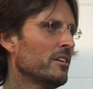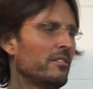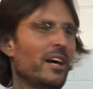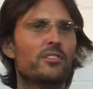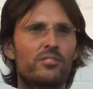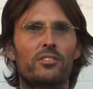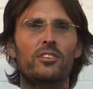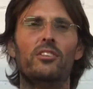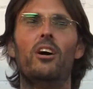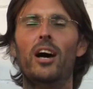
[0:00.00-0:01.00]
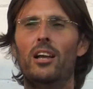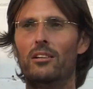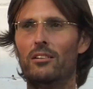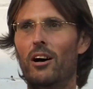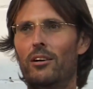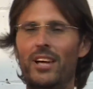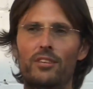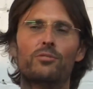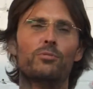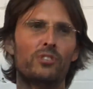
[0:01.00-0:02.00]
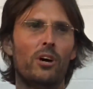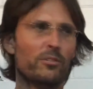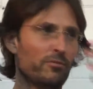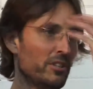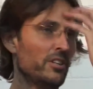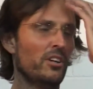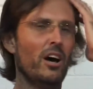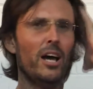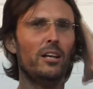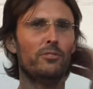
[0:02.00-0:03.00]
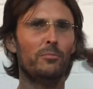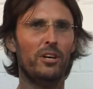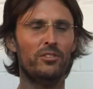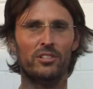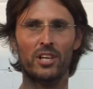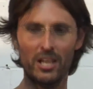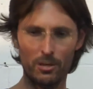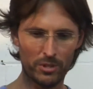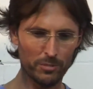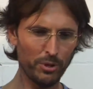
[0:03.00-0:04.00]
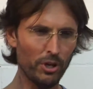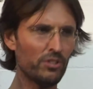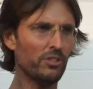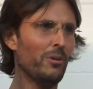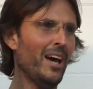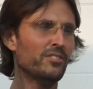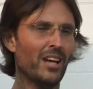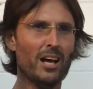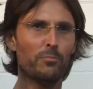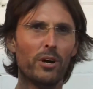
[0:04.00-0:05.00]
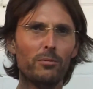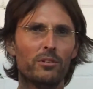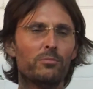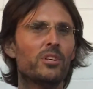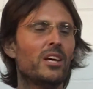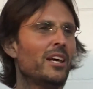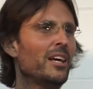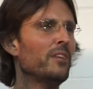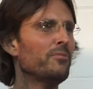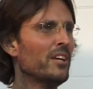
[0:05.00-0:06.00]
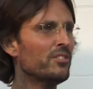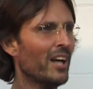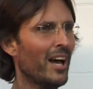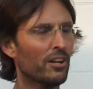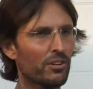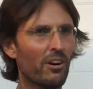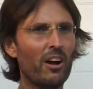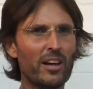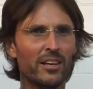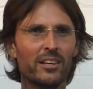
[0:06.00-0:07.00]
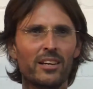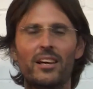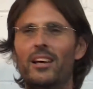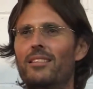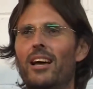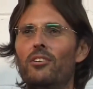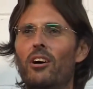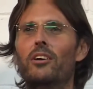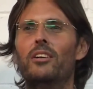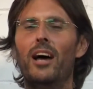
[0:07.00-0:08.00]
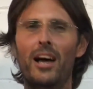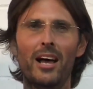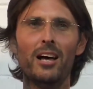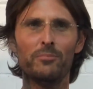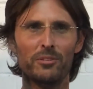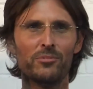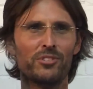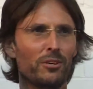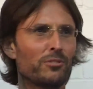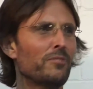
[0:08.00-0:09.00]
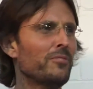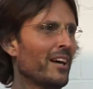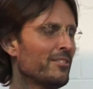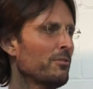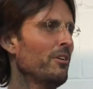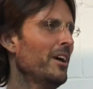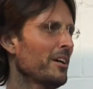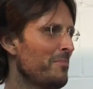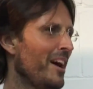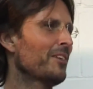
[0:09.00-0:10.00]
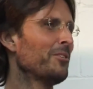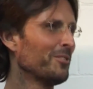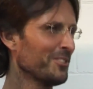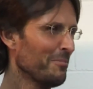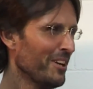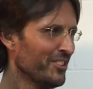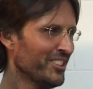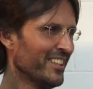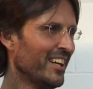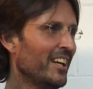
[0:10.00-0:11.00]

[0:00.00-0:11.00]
That's the denial, that's the result of the denial of emotion. But a person who has heart problems, if they start crying, they're not going to harm themselves if they're crying about causal emotion.